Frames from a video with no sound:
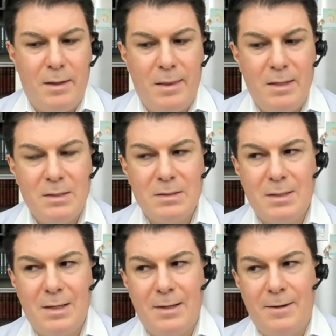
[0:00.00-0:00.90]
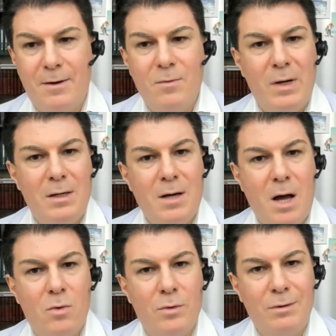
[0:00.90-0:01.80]
this is a way
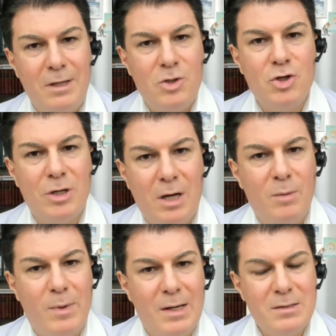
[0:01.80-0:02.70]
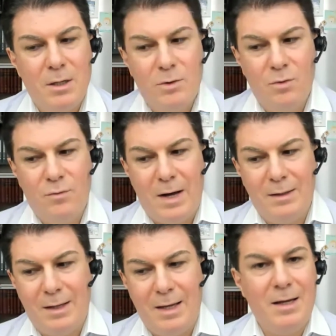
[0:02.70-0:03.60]
how nature help us to
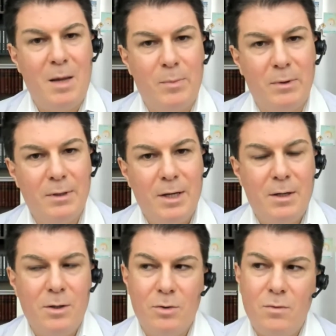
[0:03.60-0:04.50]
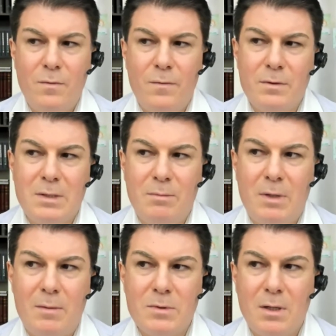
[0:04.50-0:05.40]
find a couple.
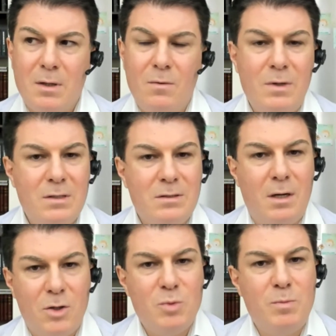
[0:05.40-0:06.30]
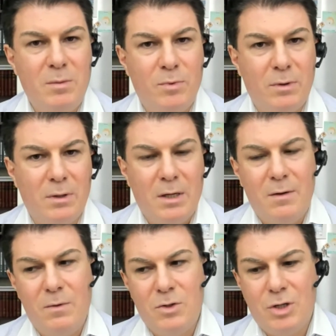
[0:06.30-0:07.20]
Sometimes very strange people
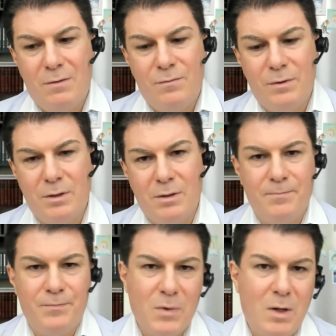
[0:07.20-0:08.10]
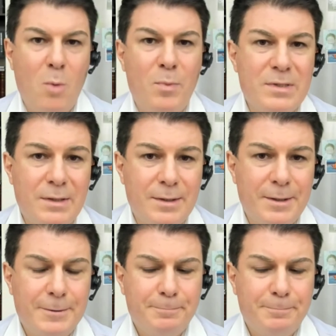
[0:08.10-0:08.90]
which have opposite